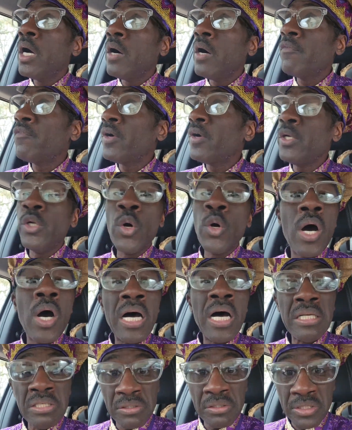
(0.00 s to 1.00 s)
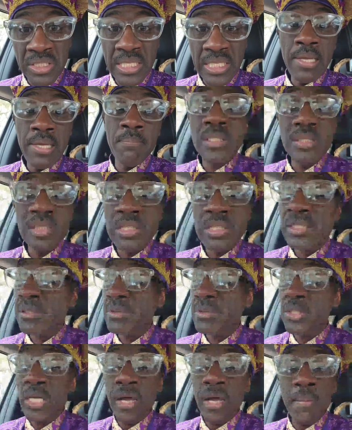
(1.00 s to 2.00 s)
for no understatement,
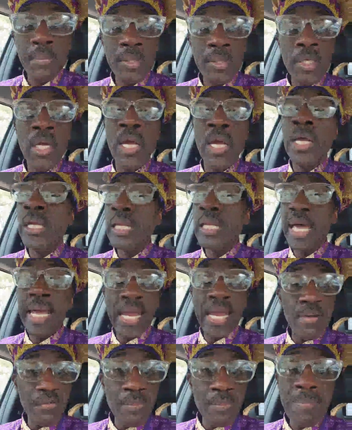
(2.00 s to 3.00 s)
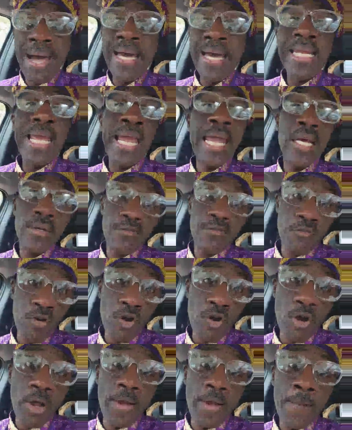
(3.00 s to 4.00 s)
shamanism, like everybody ain't a
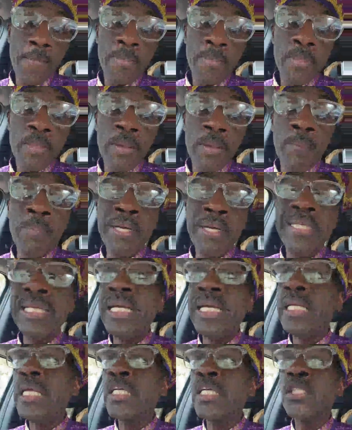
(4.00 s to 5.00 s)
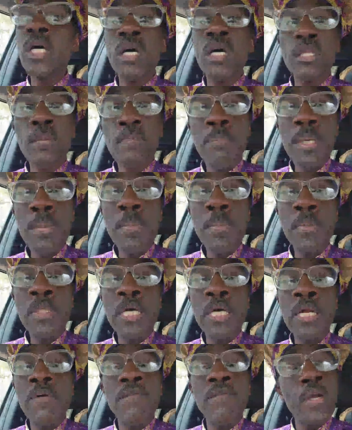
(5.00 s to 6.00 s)
fraud. But then there's other people
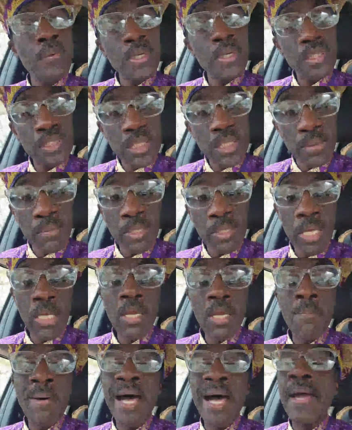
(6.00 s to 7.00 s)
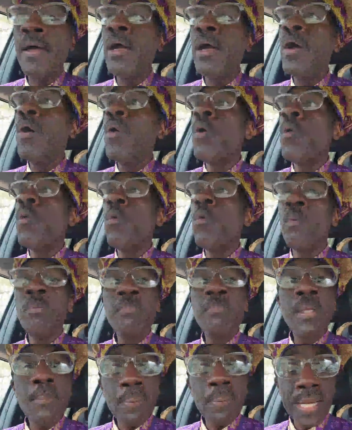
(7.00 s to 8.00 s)
that are very intimidated by
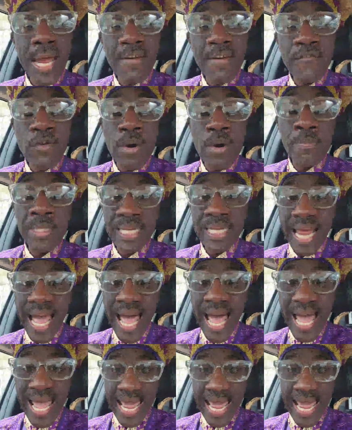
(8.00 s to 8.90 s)
the platform that I